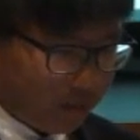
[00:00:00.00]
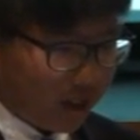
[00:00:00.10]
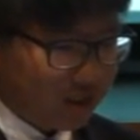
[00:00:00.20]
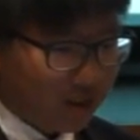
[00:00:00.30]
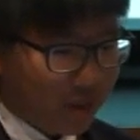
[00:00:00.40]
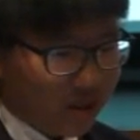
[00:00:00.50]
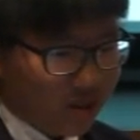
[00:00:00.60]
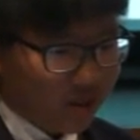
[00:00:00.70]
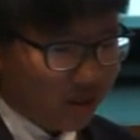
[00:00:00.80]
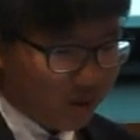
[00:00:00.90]
plastic
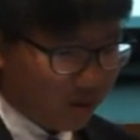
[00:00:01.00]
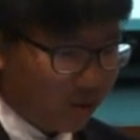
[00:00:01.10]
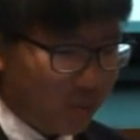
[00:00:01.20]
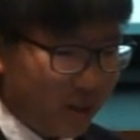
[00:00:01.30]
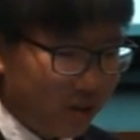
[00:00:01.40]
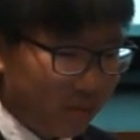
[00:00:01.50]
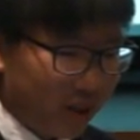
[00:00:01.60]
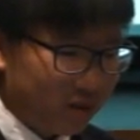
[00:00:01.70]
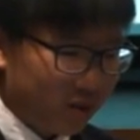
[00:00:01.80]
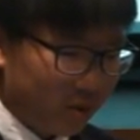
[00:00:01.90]
bender to bend the
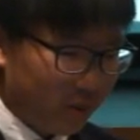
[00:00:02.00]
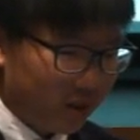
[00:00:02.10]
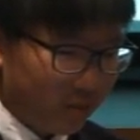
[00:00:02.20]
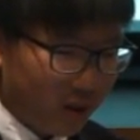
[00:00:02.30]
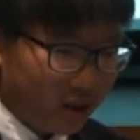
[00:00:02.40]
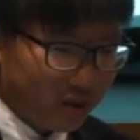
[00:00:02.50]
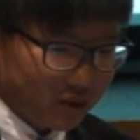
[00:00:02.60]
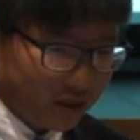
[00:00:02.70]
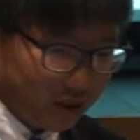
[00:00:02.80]
plastic to make the box.